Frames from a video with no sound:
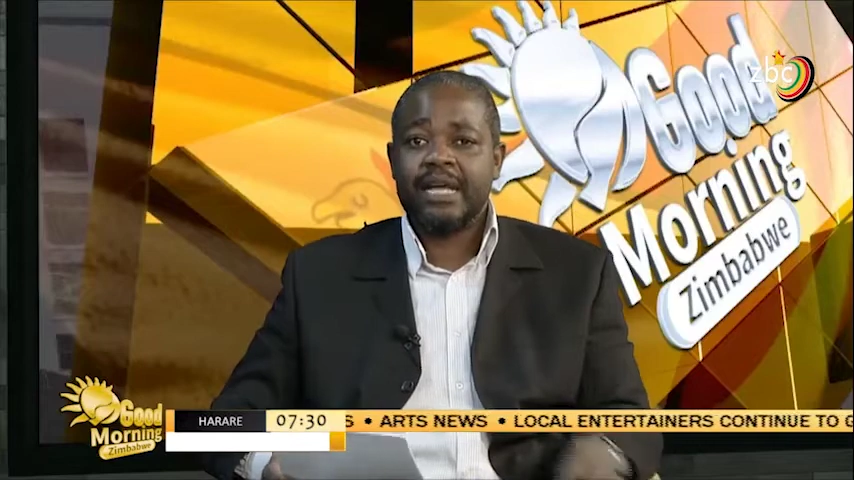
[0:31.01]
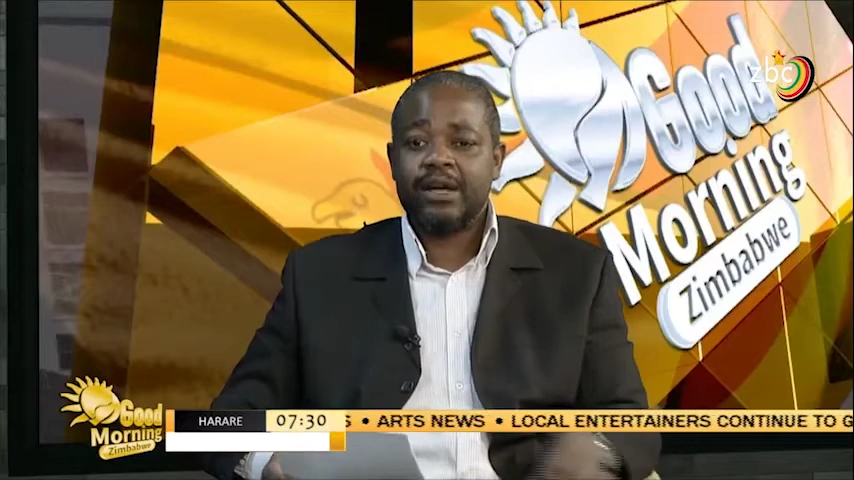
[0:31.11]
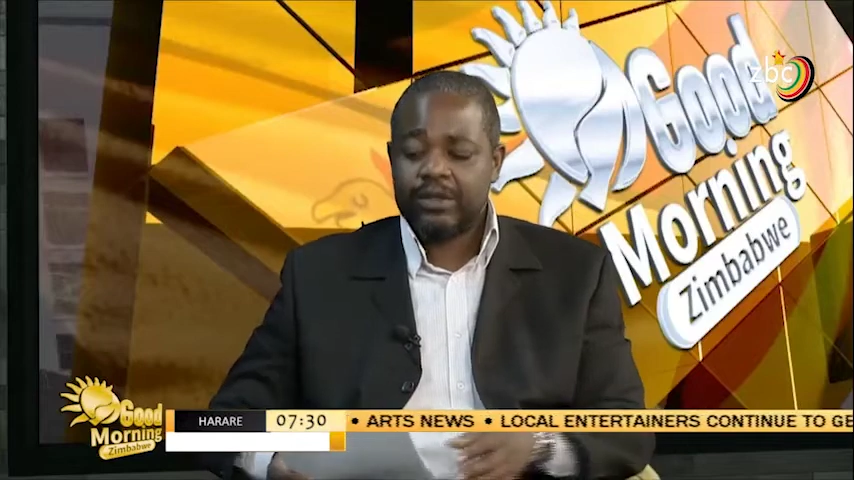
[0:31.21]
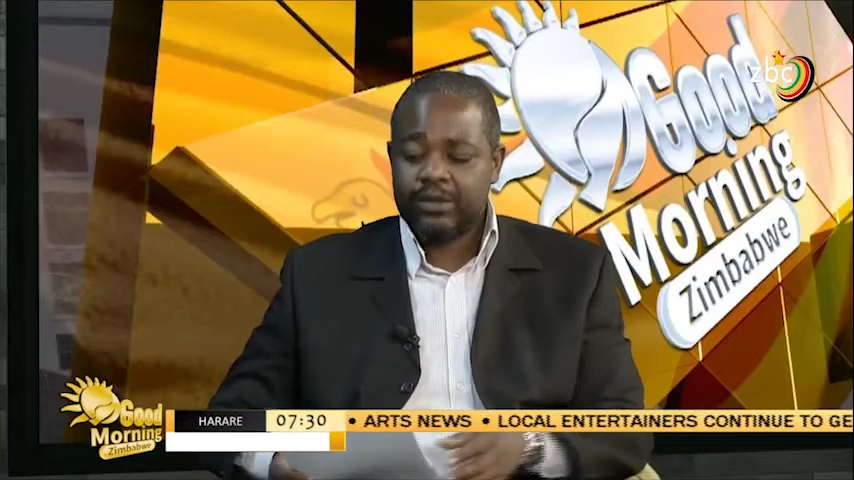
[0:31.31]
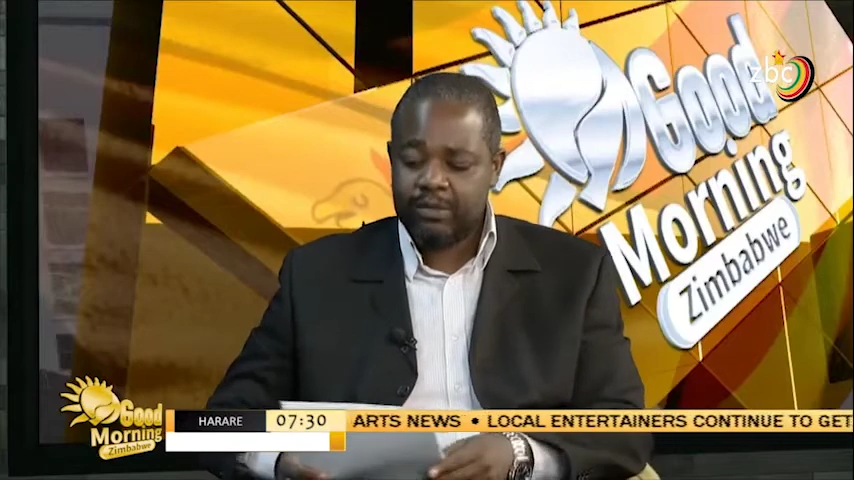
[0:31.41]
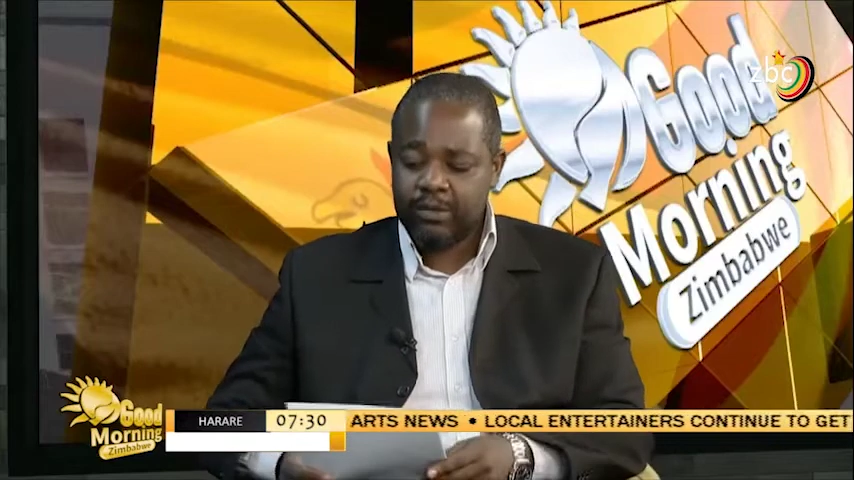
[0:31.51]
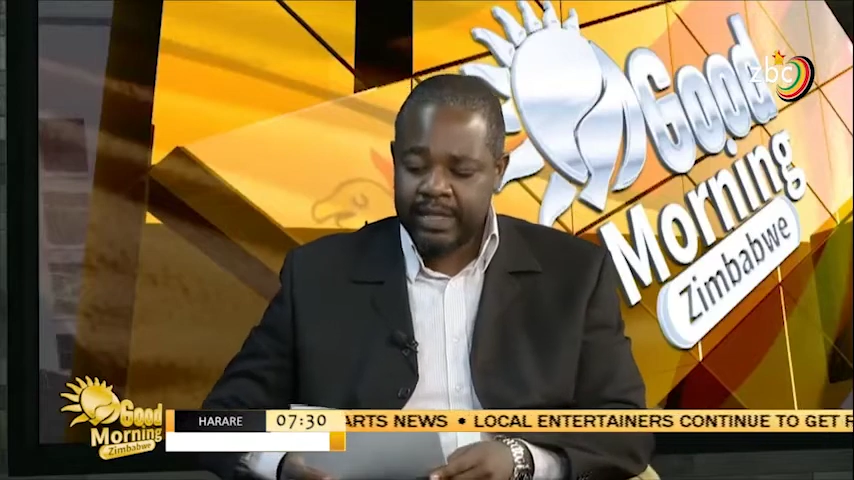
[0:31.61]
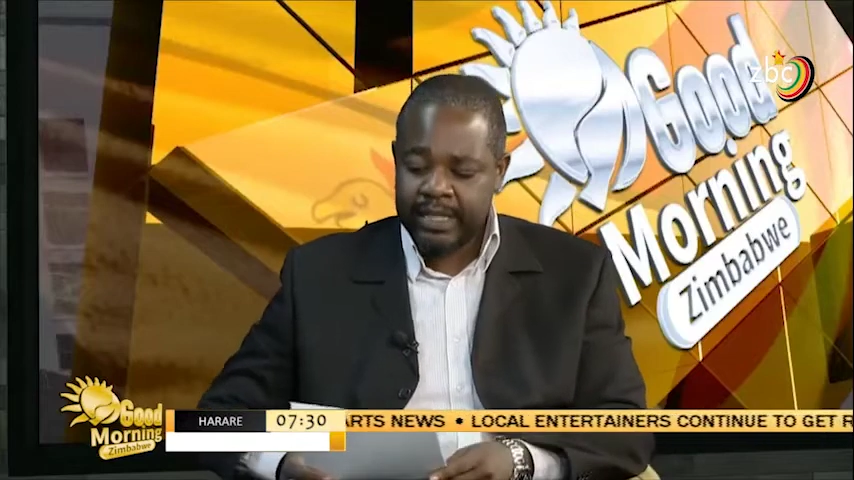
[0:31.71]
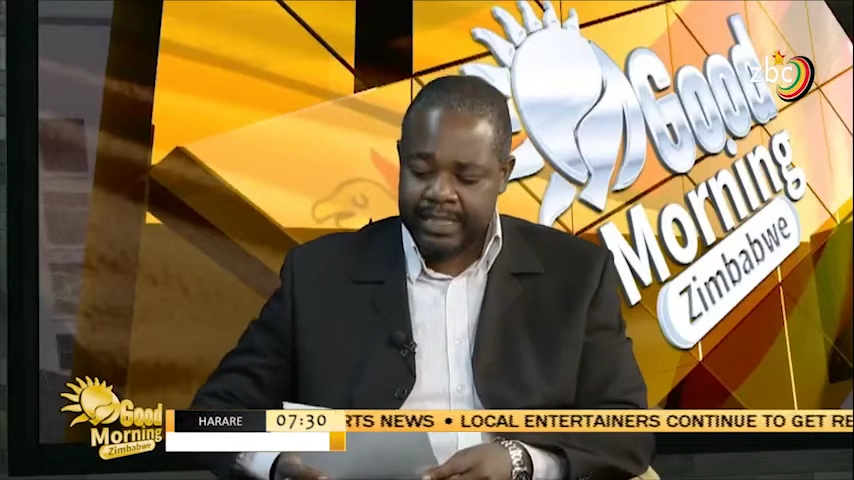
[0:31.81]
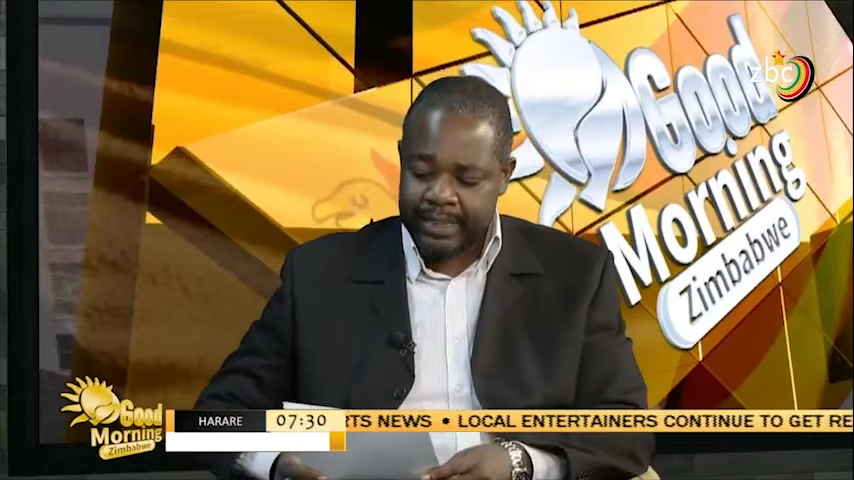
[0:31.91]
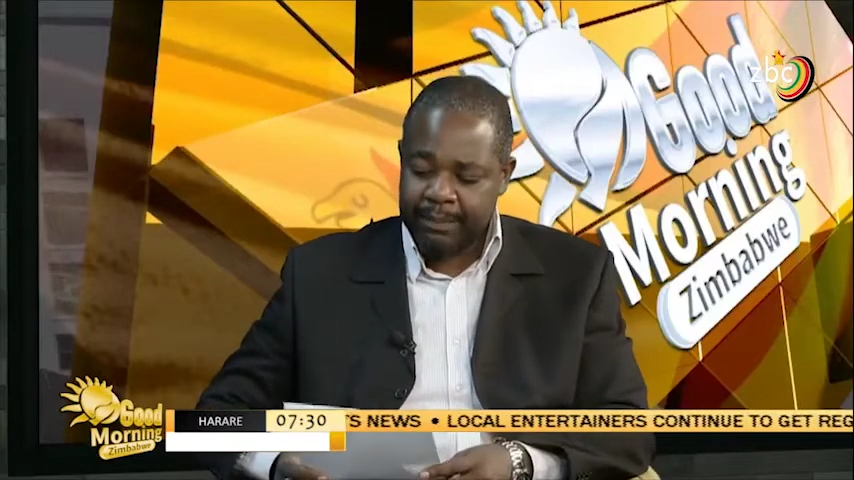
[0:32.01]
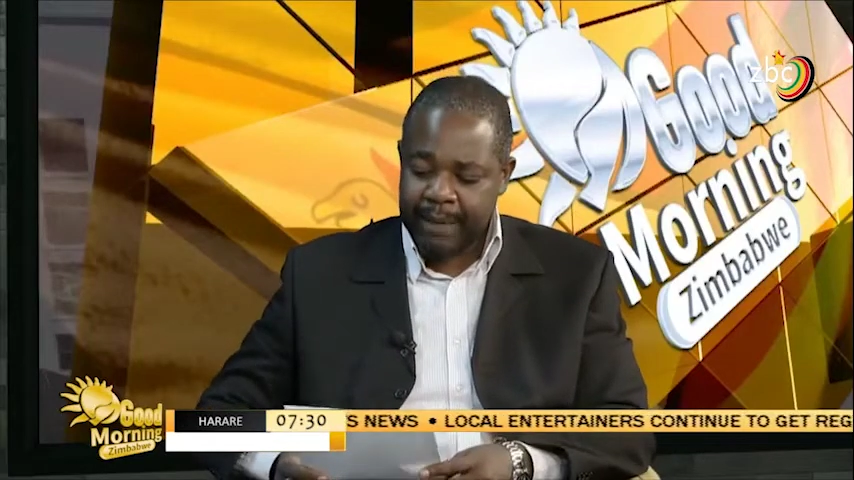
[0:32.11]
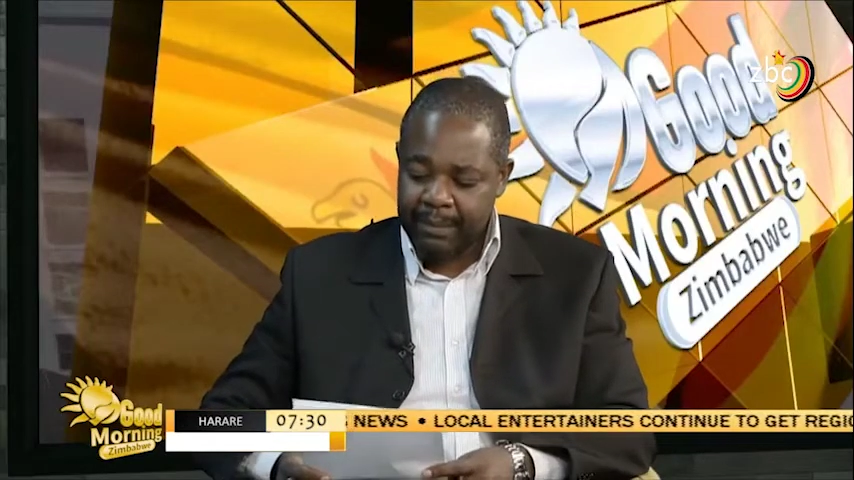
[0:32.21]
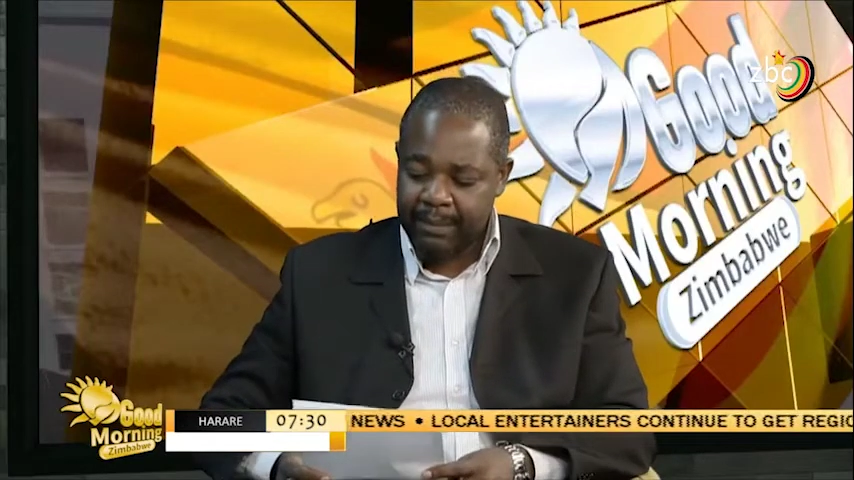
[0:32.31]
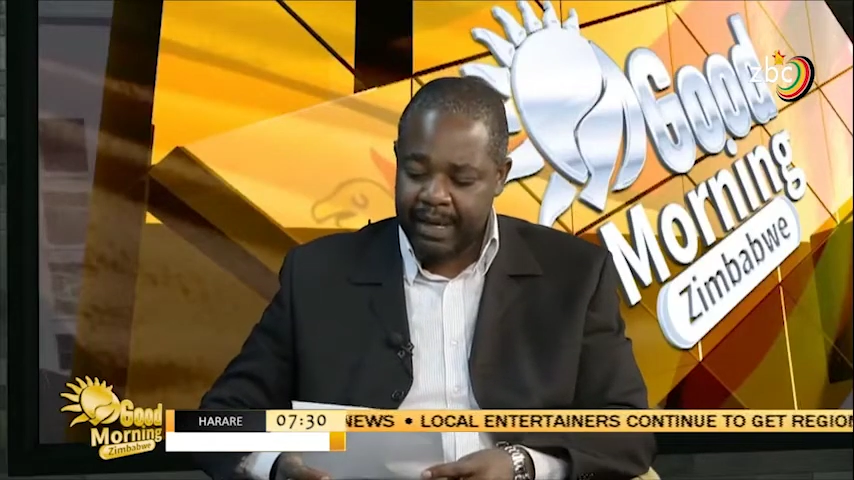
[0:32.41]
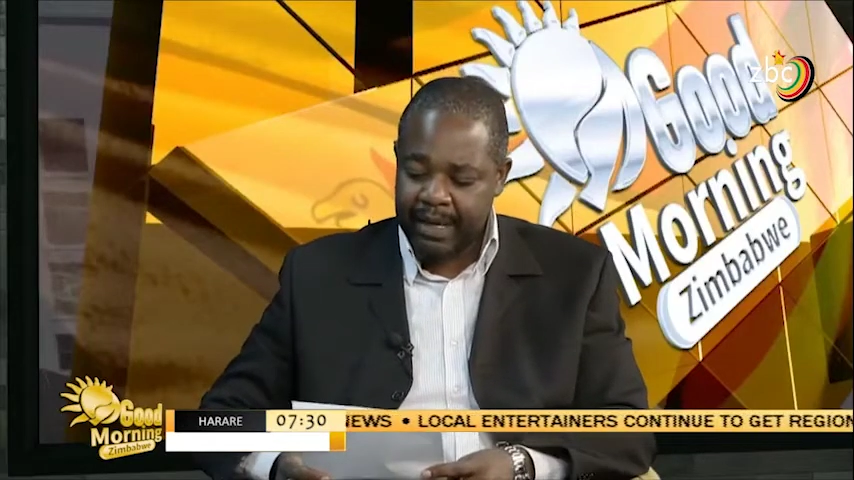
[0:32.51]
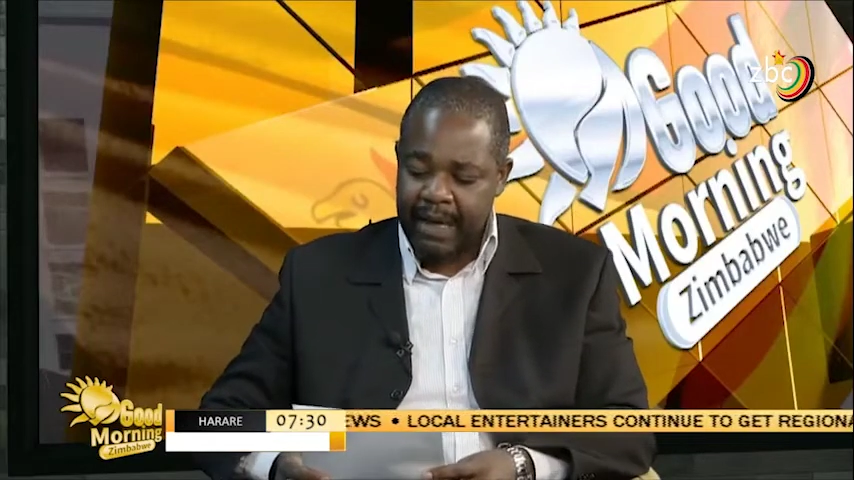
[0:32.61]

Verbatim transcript: on Good Morning Zimbabwe.